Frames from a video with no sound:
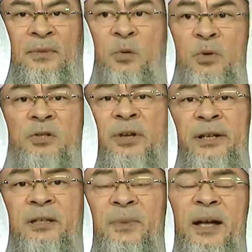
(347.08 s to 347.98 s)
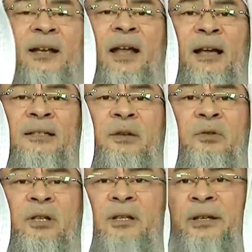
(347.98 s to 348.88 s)
It was created by Allah Azza
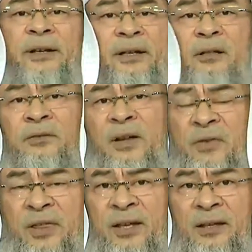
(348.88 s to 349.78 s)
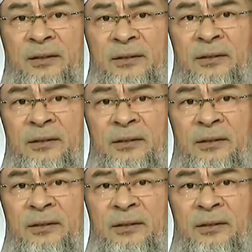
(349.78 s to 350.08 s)
wa Jal, the creator of everything